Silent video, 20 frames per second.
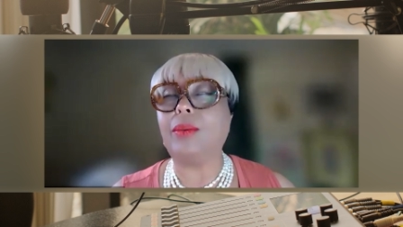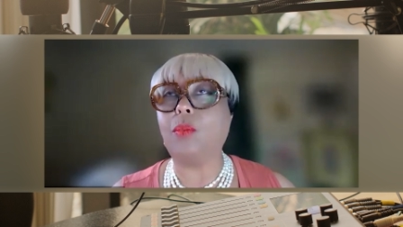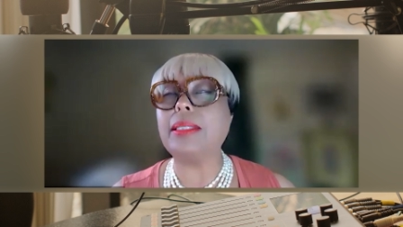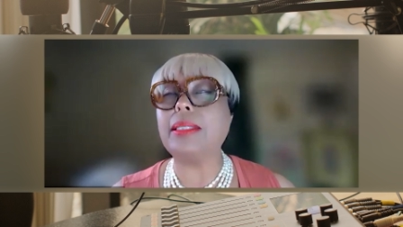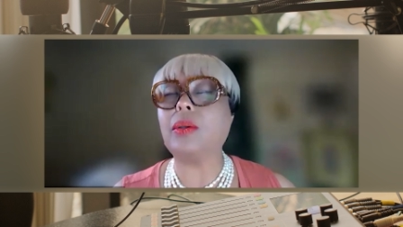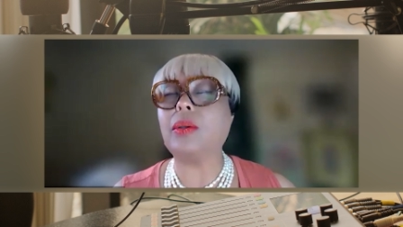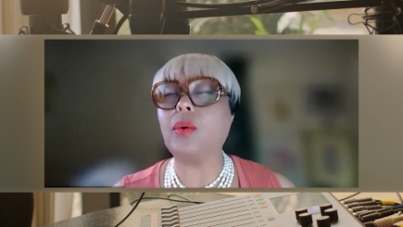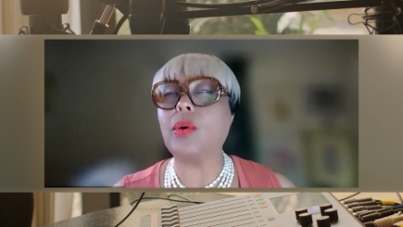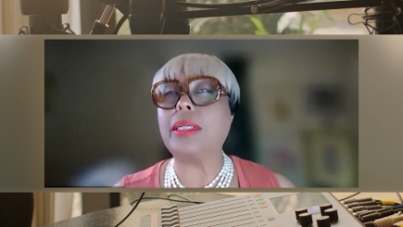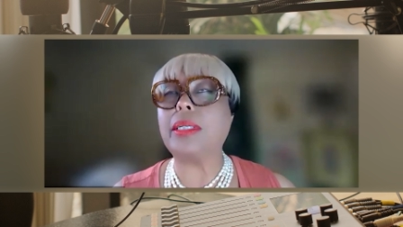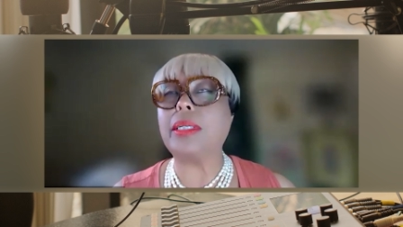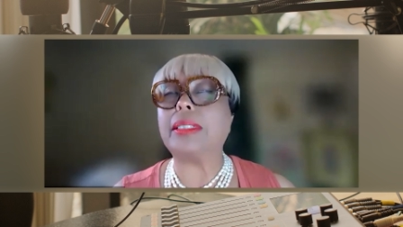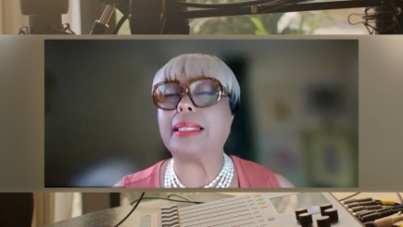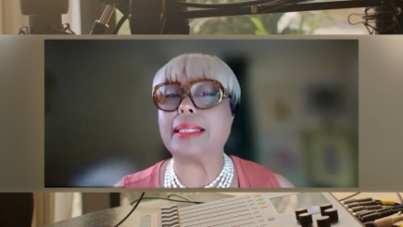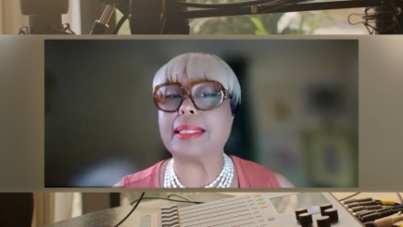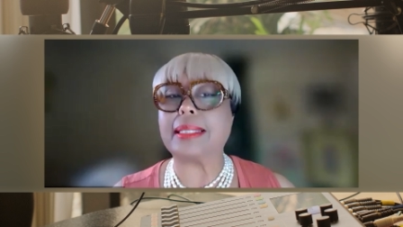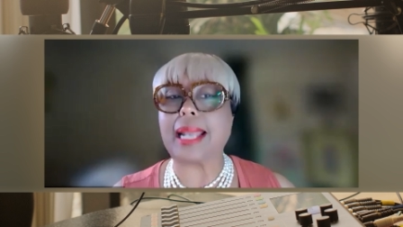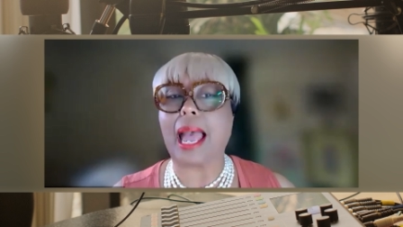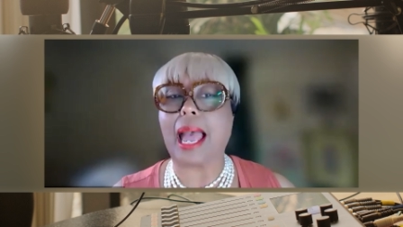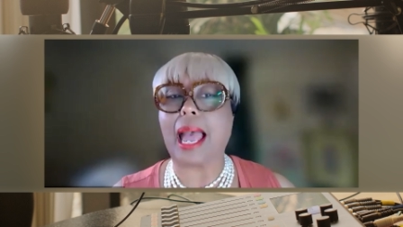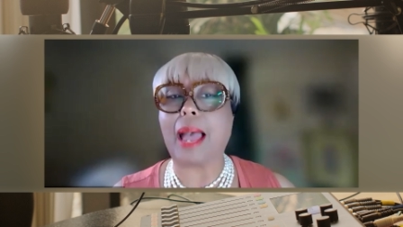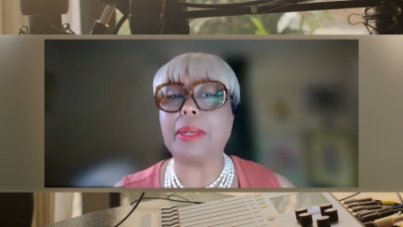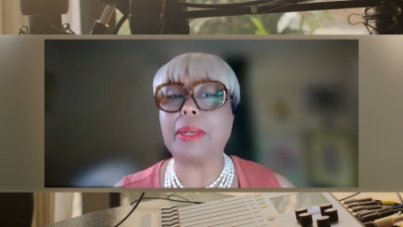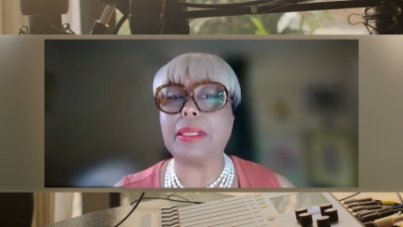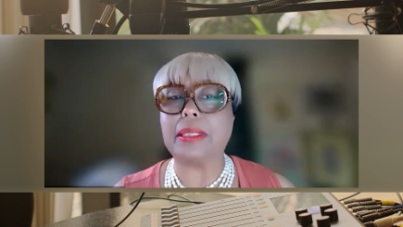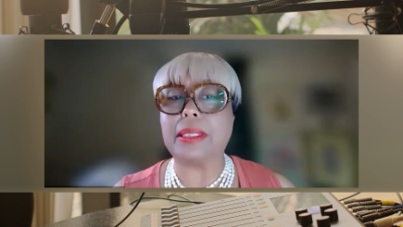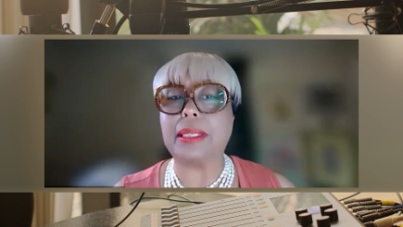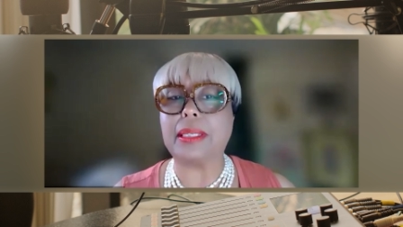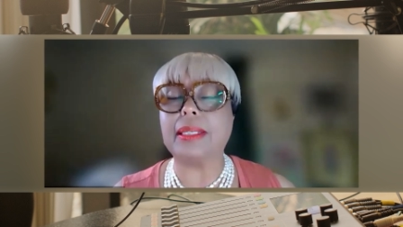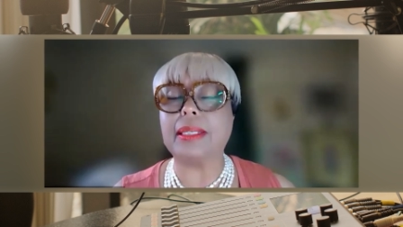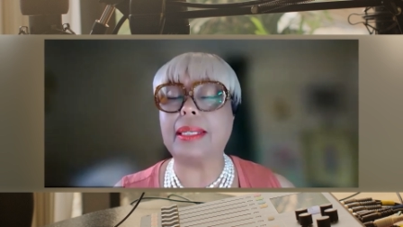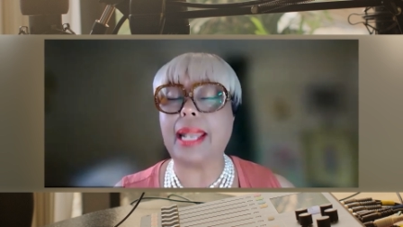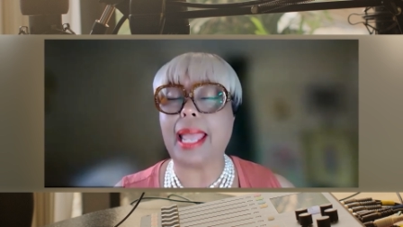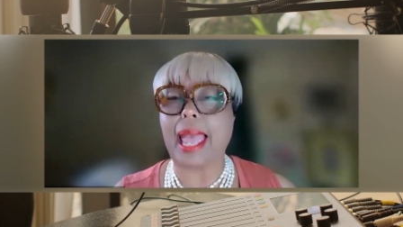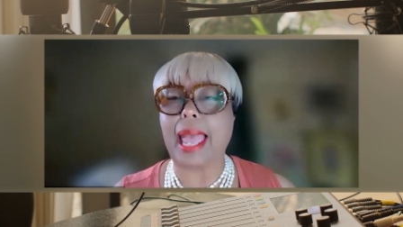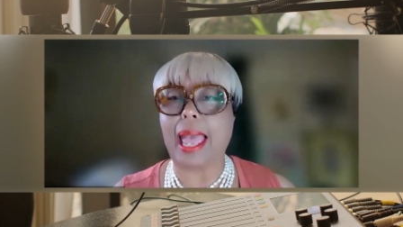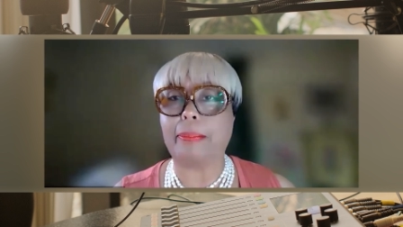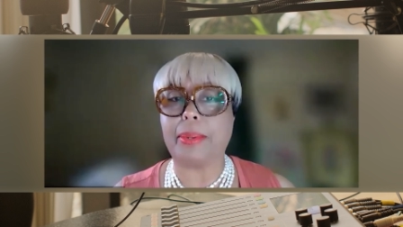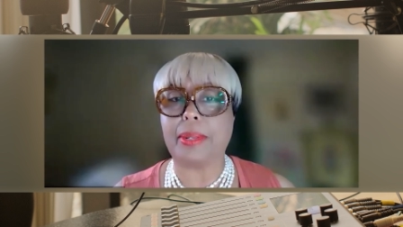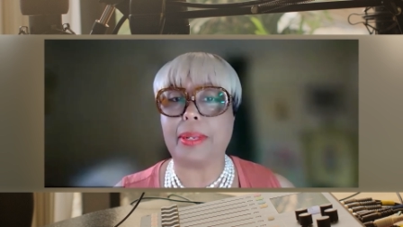and he wasn't going to stop
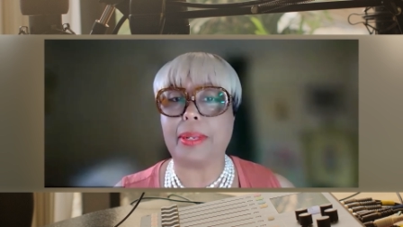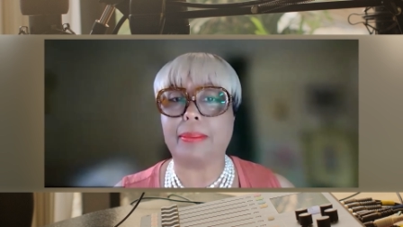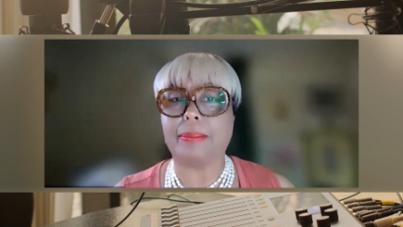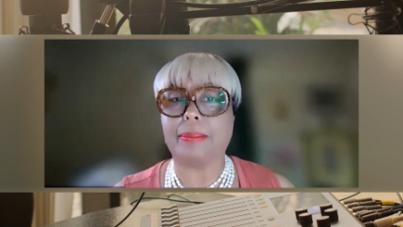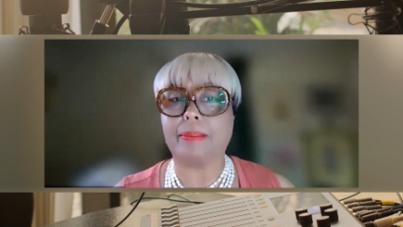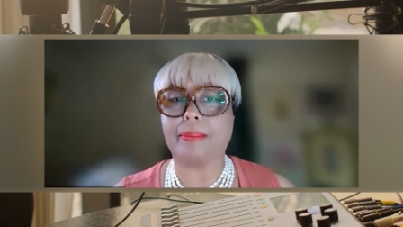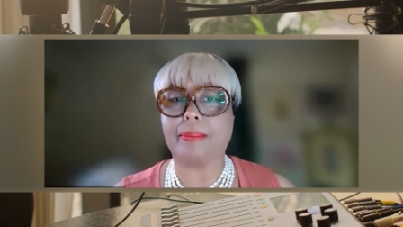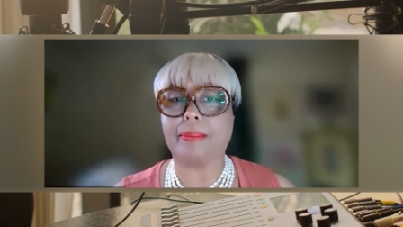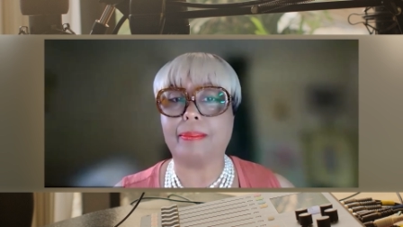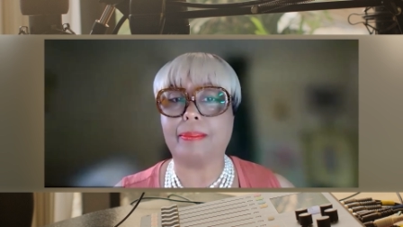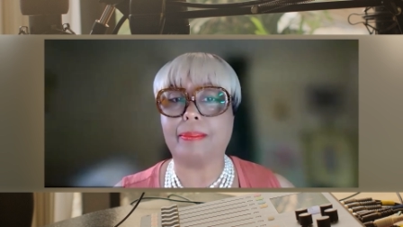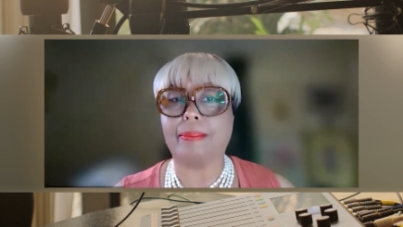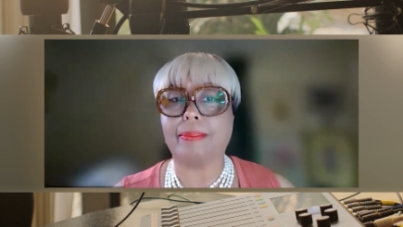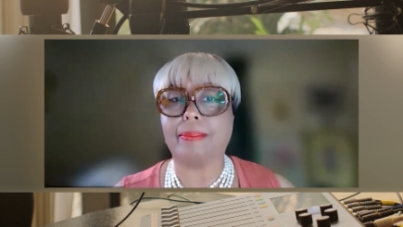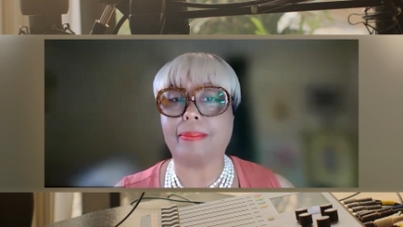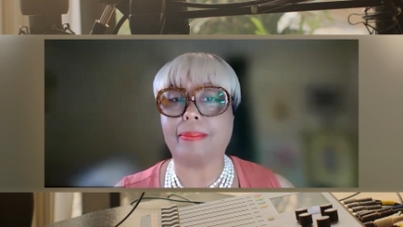until it happened.